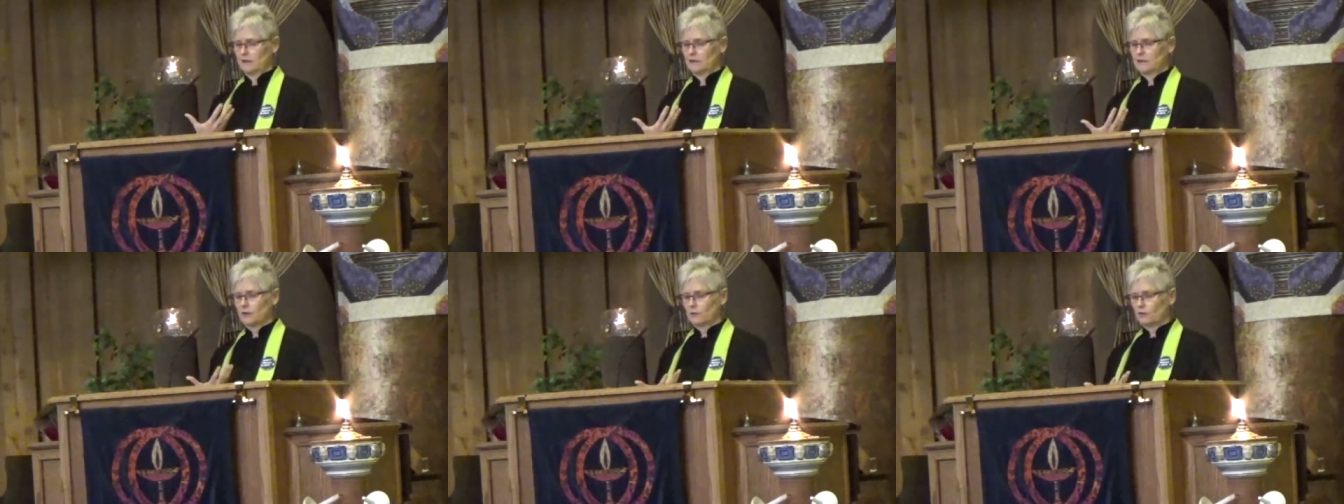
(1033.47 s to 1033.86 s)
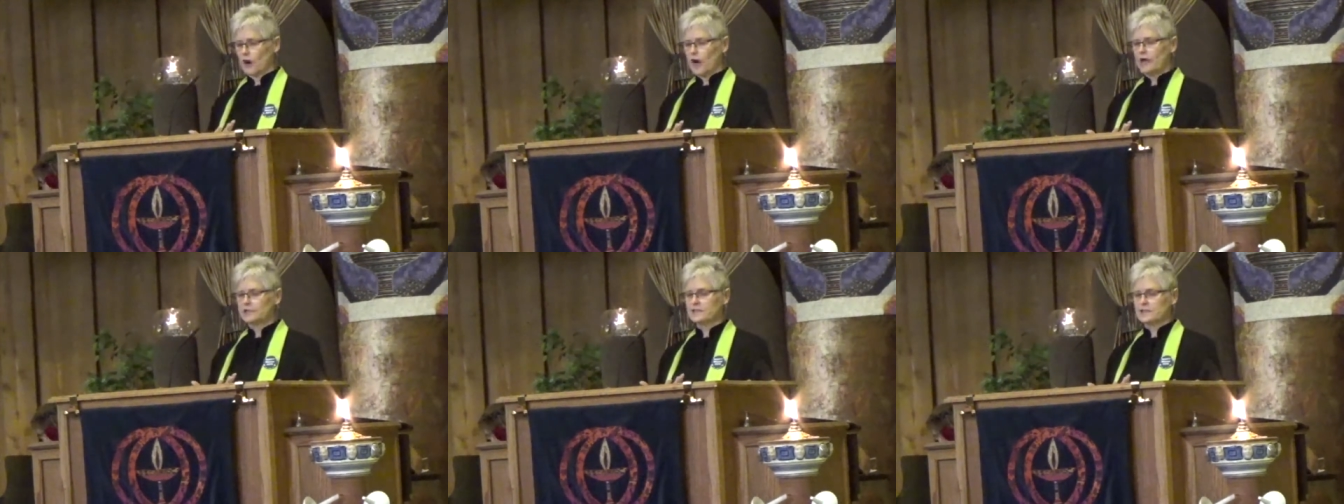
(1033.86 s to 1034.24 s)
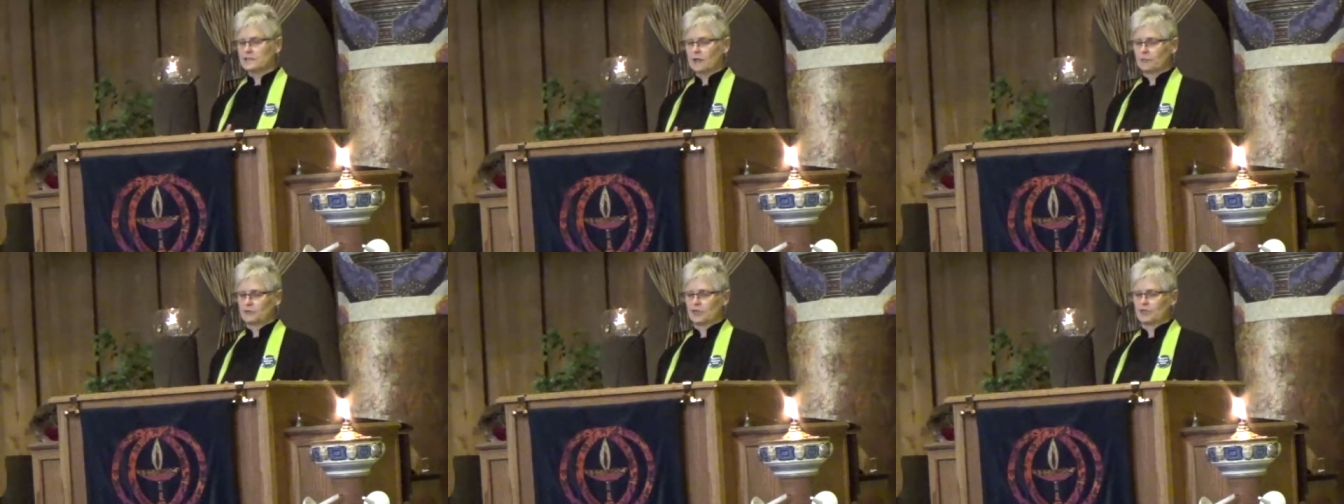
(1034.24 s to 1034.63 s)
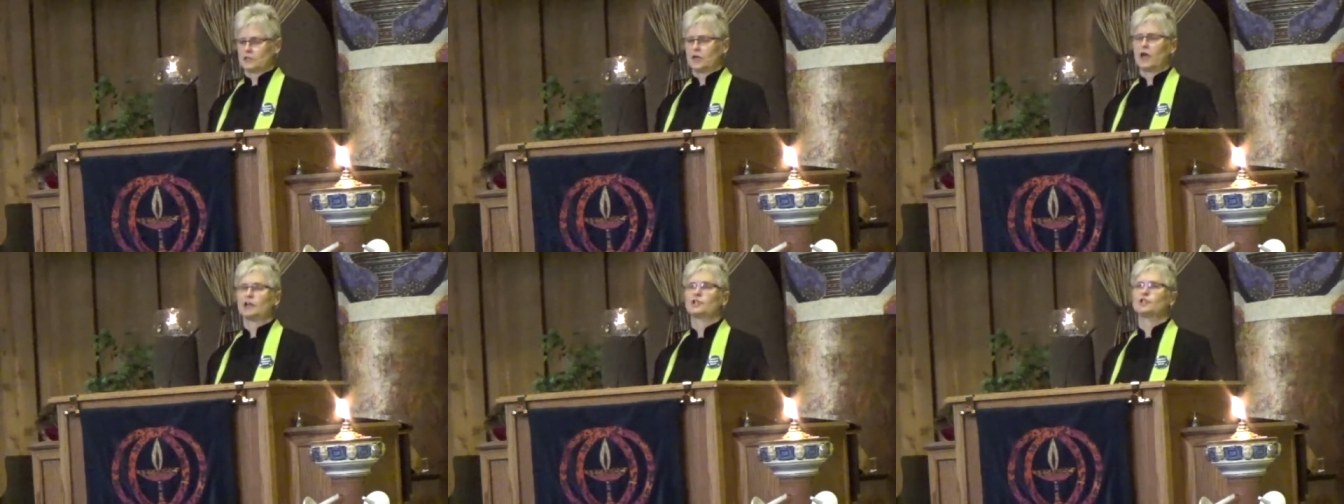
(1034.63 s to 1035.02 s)
that rises up to
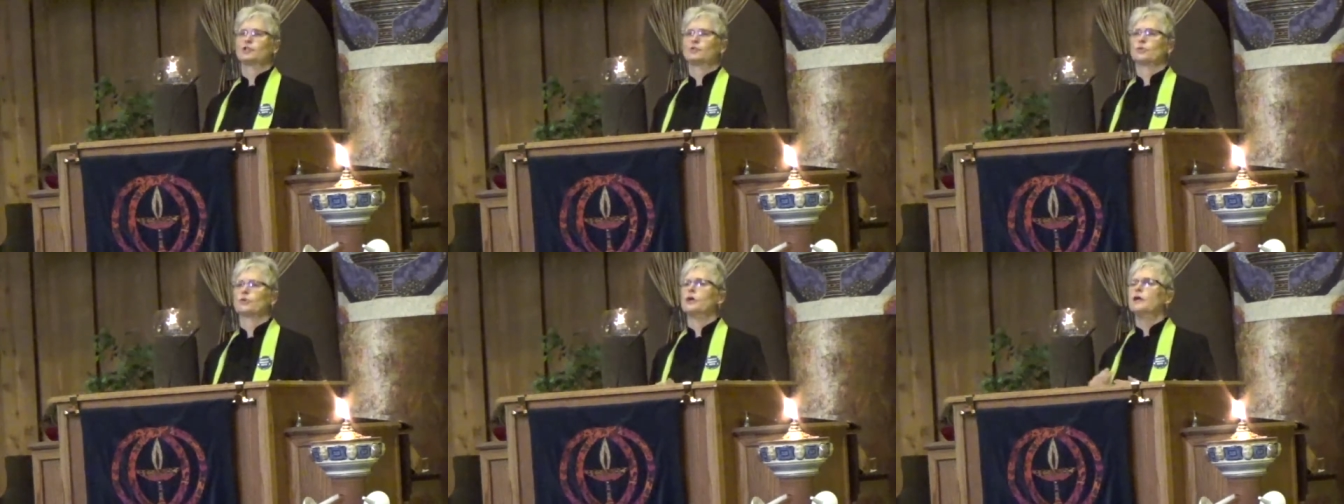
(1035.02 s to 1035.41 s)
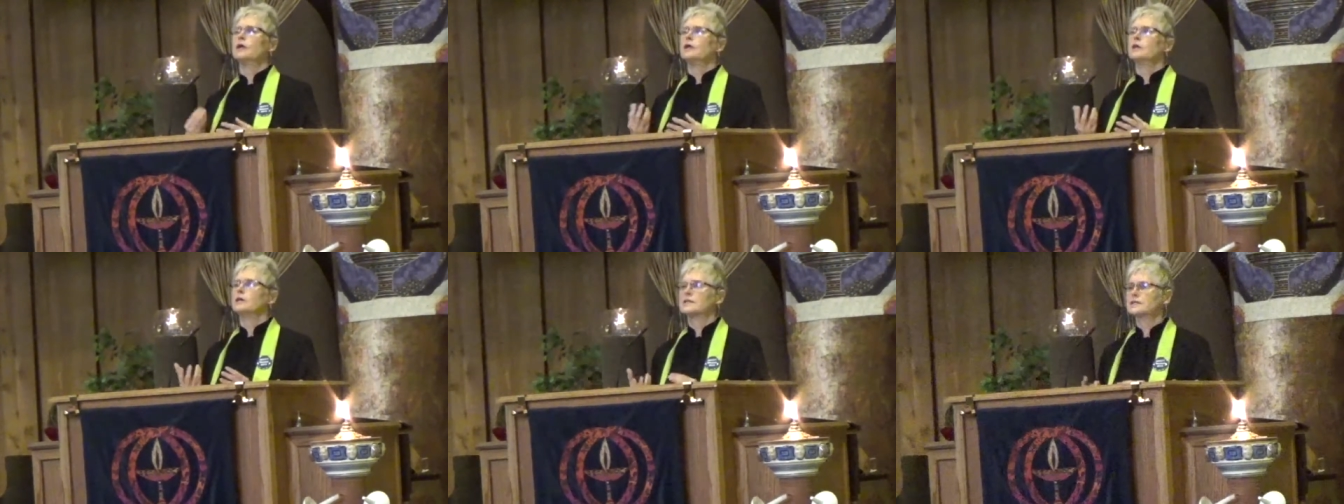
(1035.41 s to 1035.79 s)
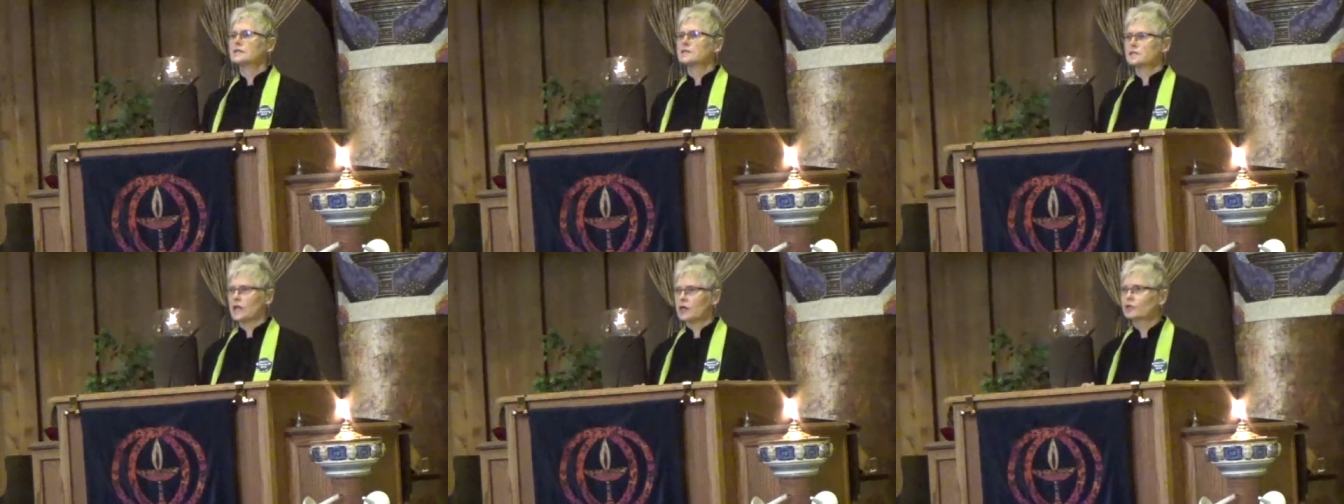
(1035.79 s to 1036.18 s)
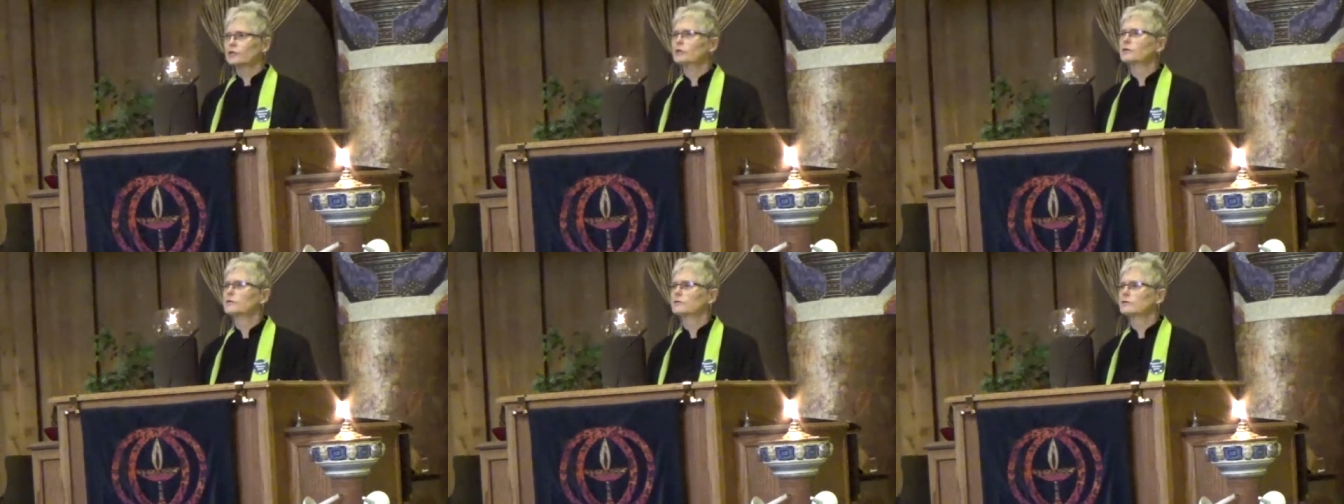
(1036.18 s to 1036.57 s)
touch you in
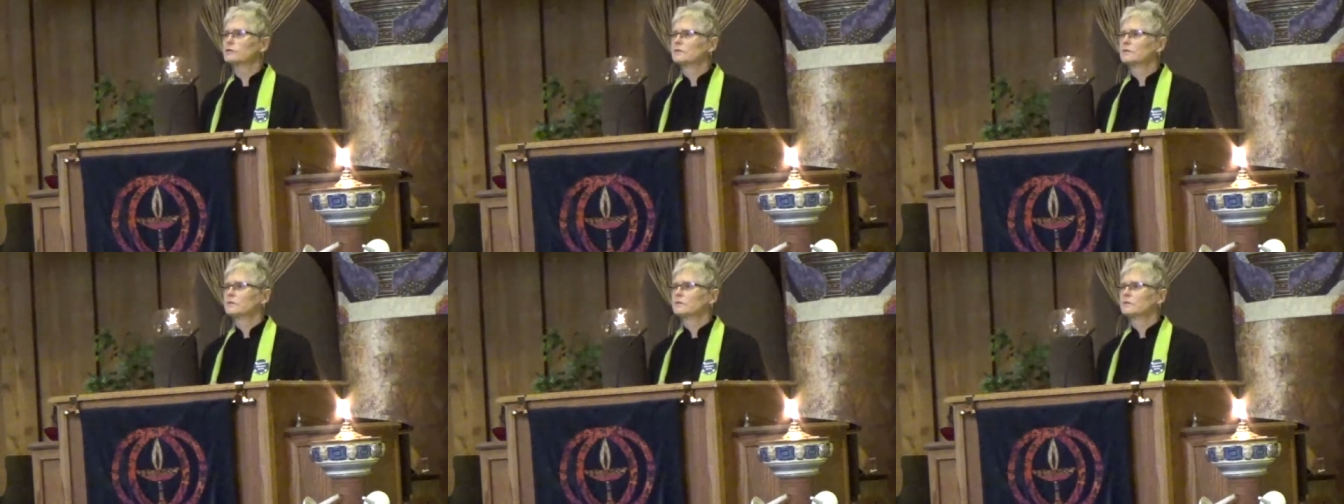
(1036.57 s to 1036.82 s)
subtle